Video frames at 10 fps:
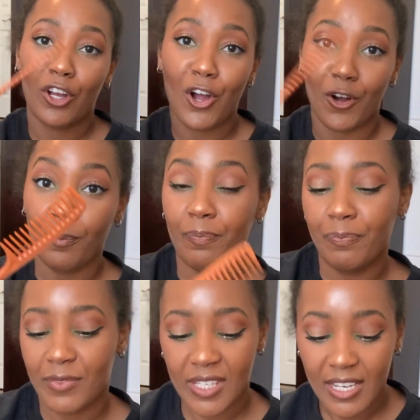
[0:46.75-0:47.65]
comb.
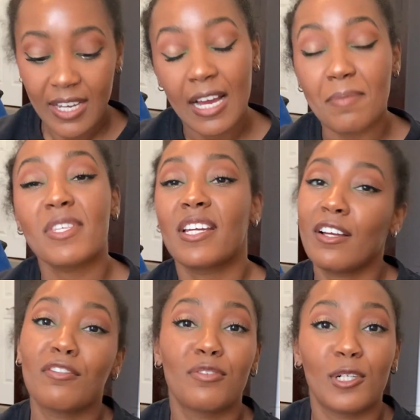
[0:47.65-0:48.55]
I'm sitting
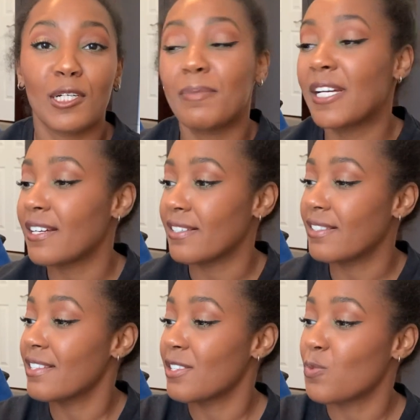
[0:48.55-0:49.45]
on the floor
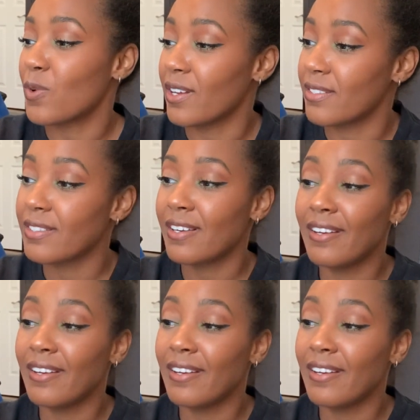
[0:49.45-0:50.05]
because this was